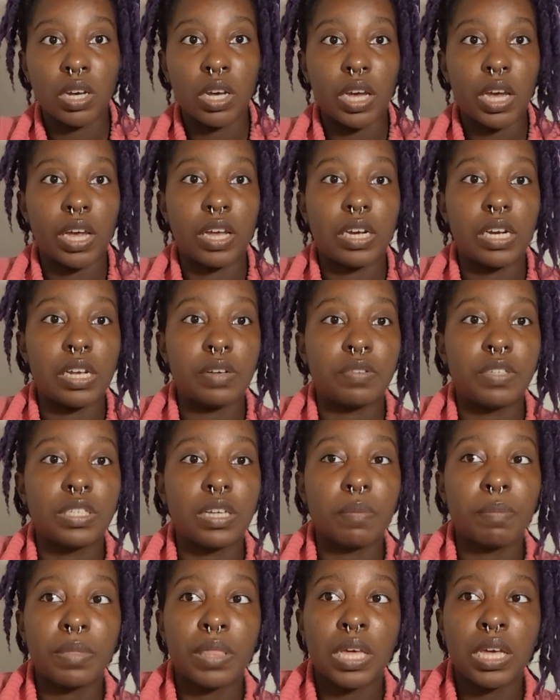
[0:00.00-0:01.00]
And if
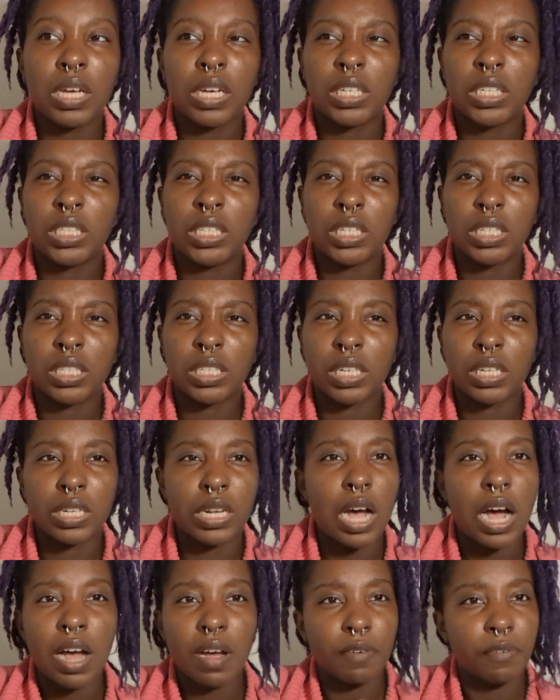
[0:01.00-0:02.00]
something is just
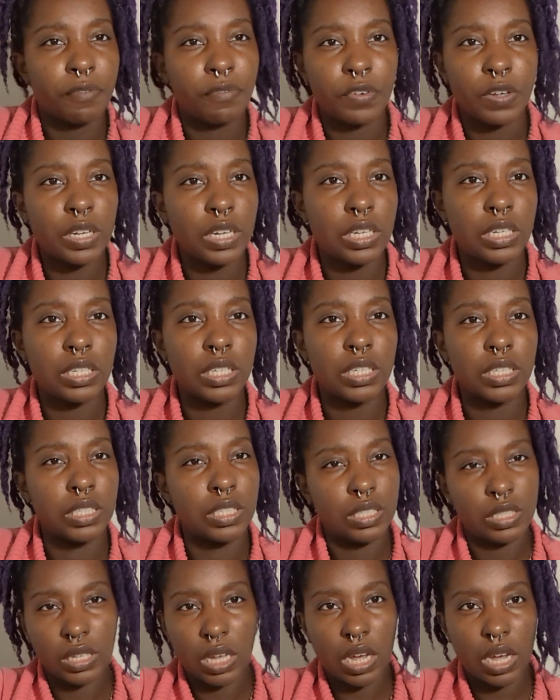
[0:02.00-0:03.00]
not feeling the
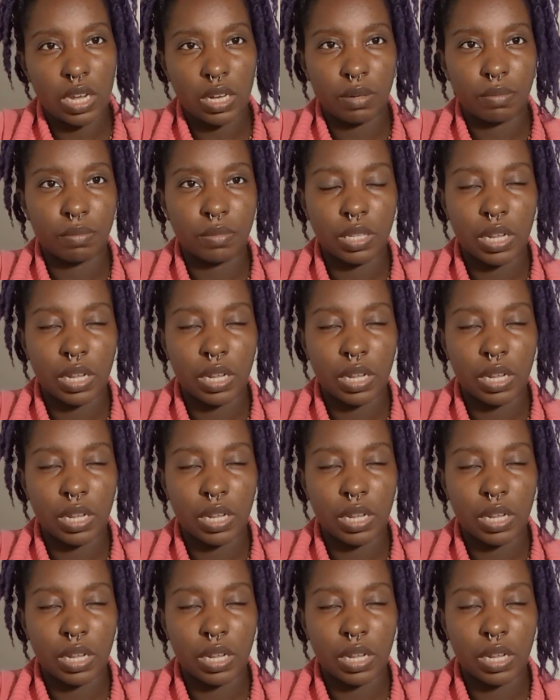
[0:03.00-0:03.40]
same,